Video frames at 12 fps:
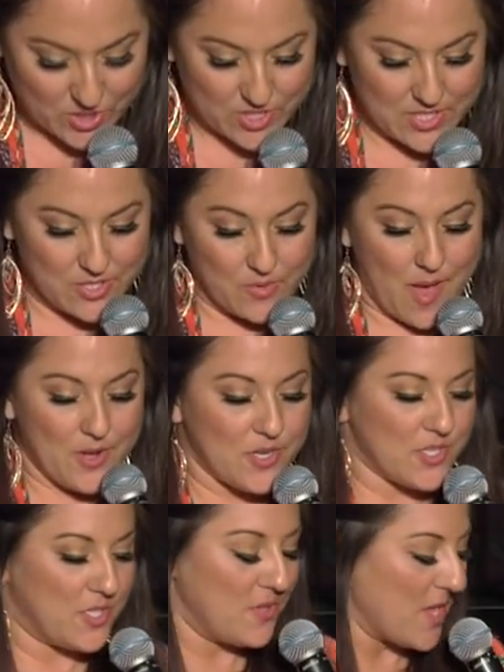Which, why don't
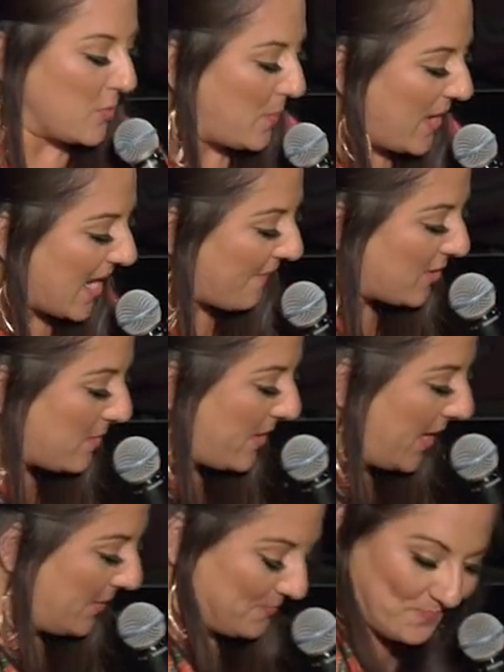you just do this? Repeat after
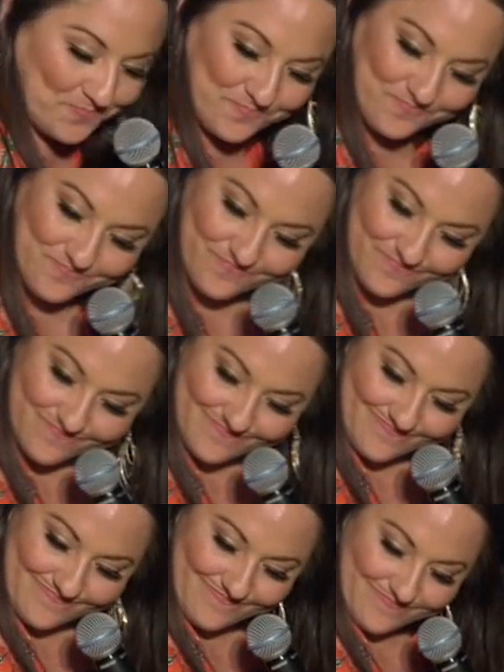me.
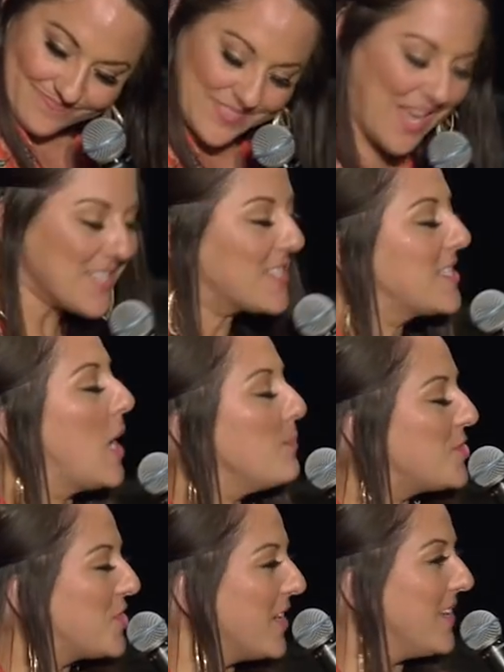
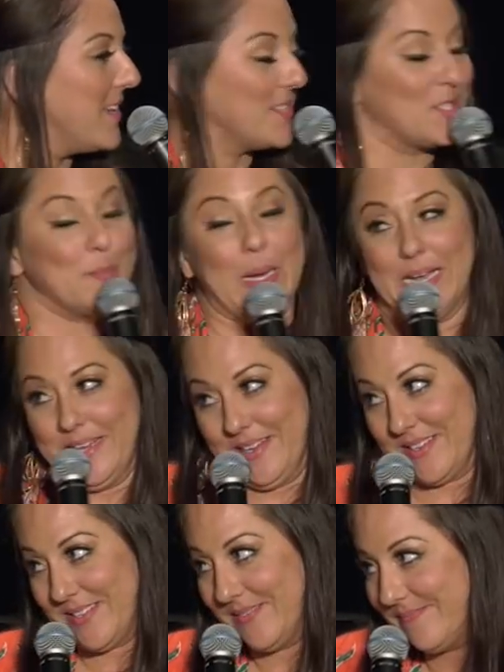Assumption is
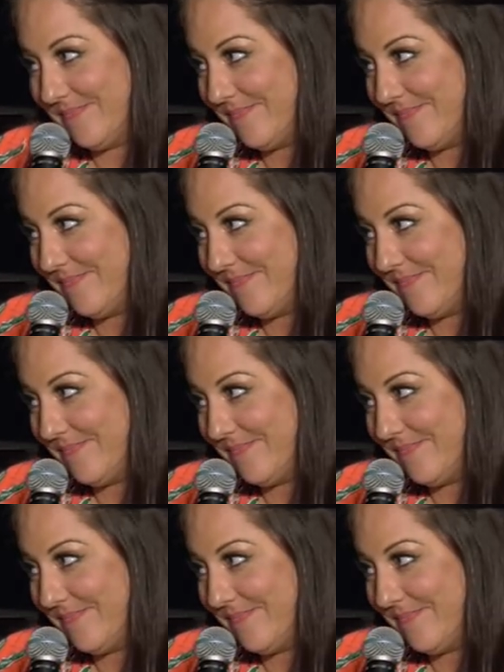demonic.